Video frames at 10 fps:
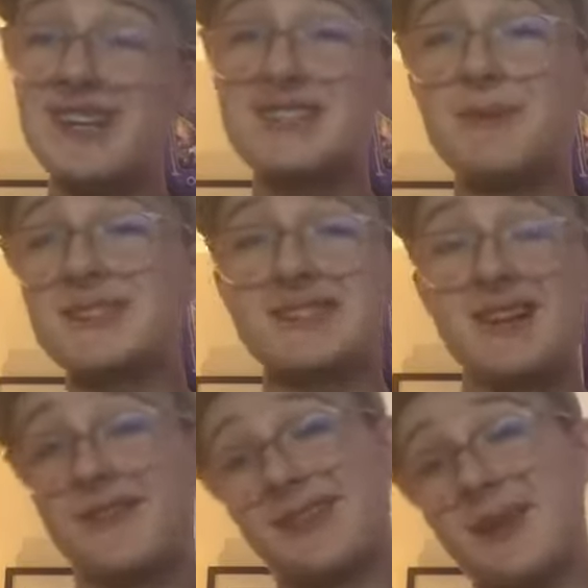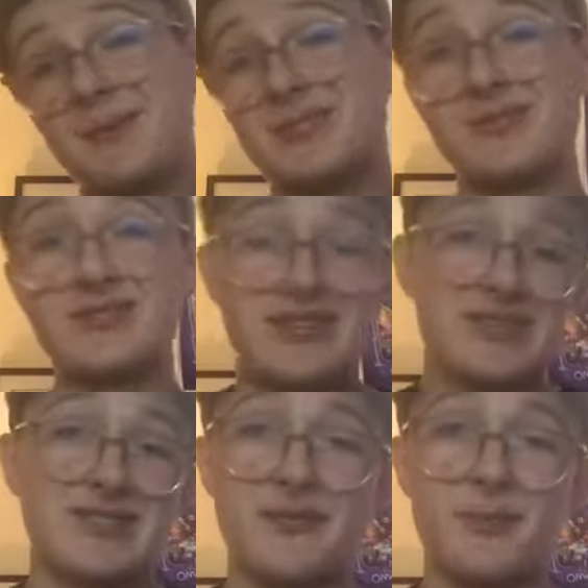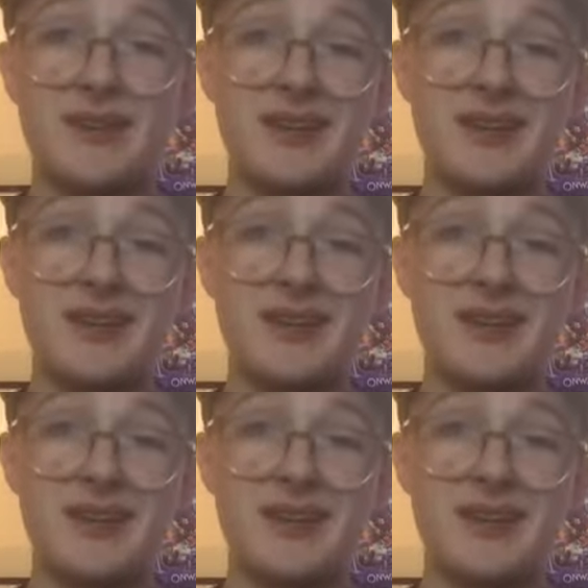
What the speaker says: It's the best level in Episode 6, if we're being